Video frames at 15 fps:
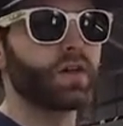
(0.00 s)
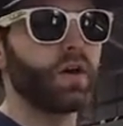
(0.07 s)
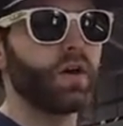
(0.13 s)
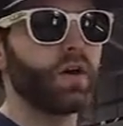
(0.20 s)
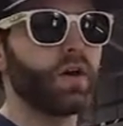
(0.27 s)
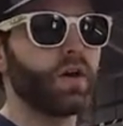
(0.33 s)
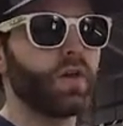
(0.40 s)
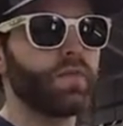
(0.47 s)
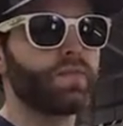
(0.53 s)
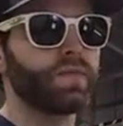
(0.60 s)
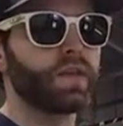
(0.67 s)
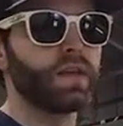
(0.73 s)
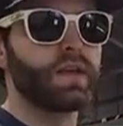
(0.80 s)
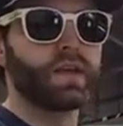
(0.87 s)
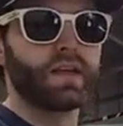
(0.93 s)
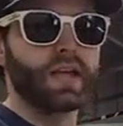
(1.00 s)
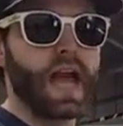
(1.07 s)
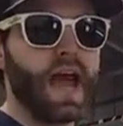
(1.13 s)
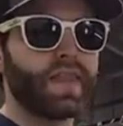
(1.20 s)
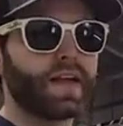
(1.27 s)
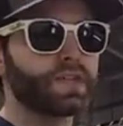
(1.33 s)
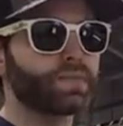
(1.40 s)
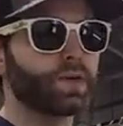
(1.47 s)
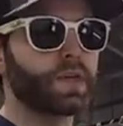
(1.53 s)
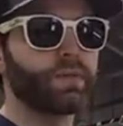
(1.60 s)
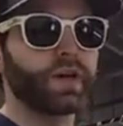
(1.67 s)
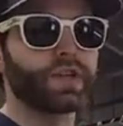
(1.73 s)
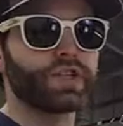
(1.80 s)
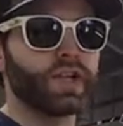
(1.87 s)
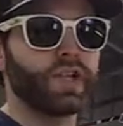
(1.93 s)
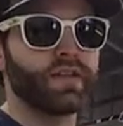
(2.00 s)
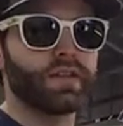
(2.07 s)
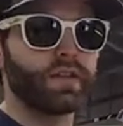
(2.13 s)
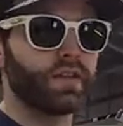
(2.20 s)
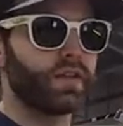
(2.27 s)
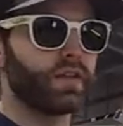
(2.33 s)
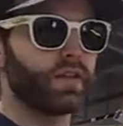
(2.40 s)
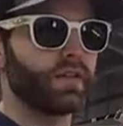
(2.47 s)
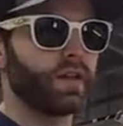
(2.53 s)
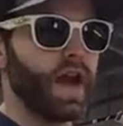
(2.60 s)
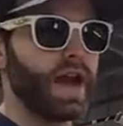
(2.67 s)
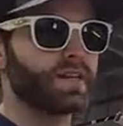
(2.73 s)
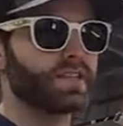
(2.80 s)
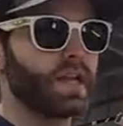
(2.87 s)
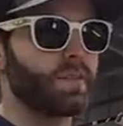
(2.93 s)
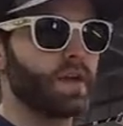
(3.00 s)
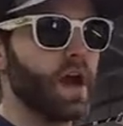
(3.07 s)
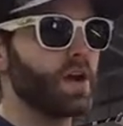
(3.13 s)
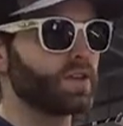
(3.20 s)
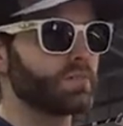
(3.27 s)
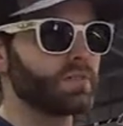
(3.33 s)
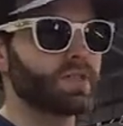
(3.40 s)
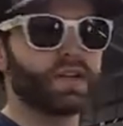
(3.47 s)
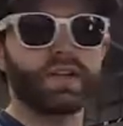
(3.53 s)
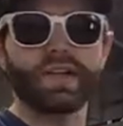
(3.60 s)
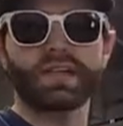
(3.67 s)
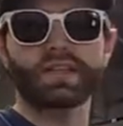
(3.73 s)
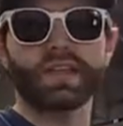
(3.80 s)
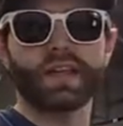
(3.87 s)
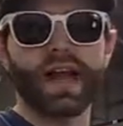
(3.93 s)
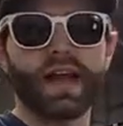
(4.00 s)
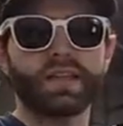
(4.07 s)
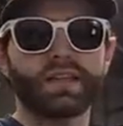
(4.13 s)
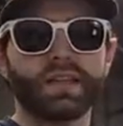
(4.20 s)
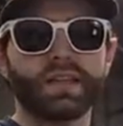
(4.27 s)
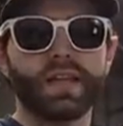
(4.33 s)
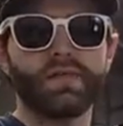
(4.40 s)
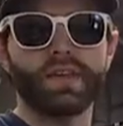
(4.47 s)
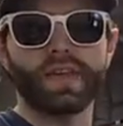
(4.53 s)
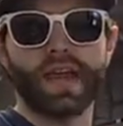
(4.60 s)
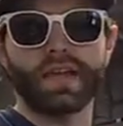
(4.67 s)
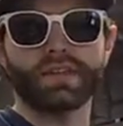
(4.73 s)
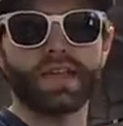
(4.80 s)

Let's see here. So yeah, that's pretty much it. The last step now is I'm just going to